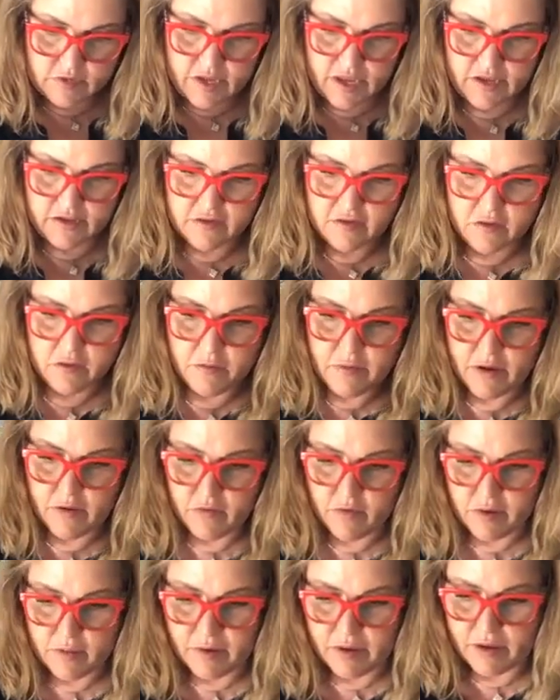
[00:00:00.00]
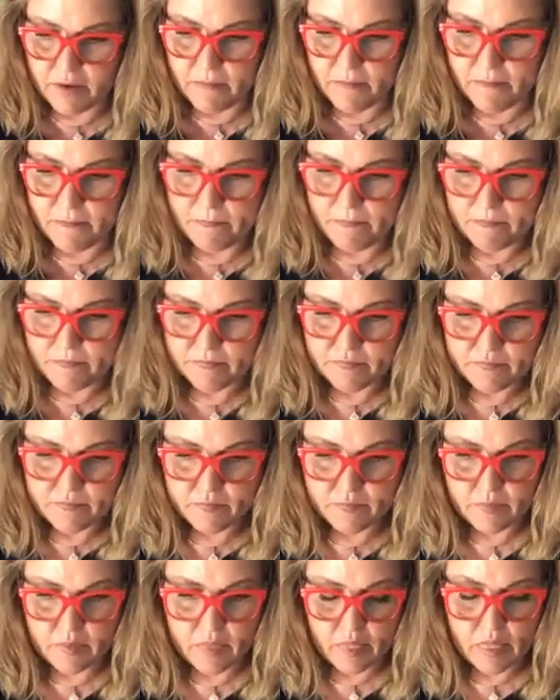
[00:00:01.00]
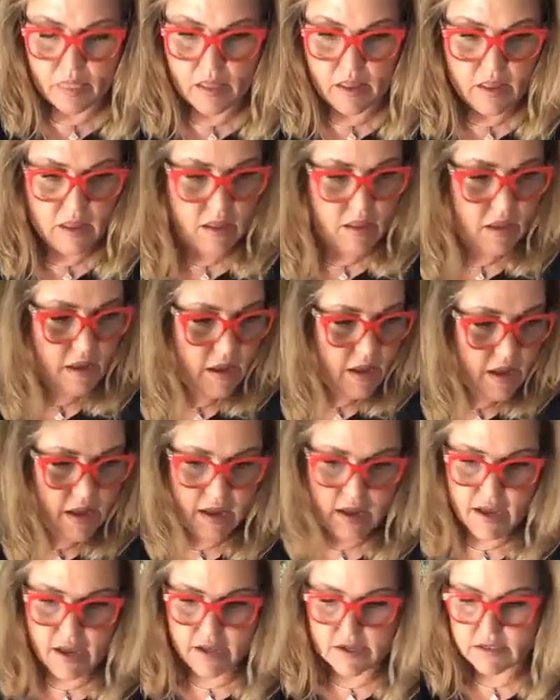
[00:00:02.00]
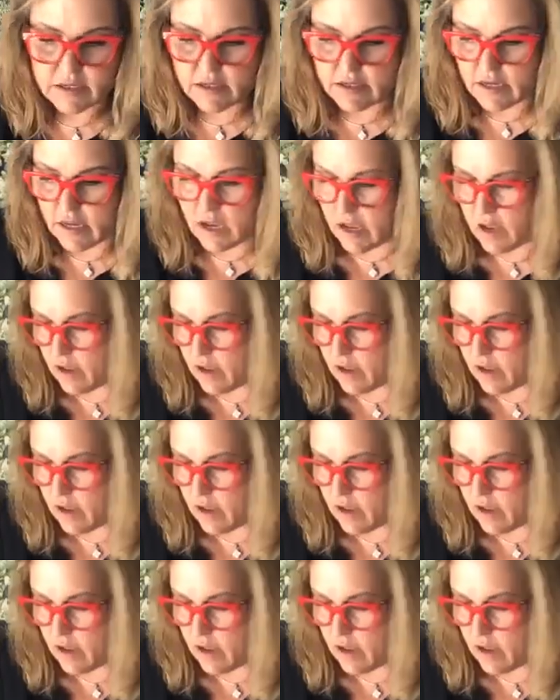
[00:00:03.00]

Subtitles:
take some of my ribbon and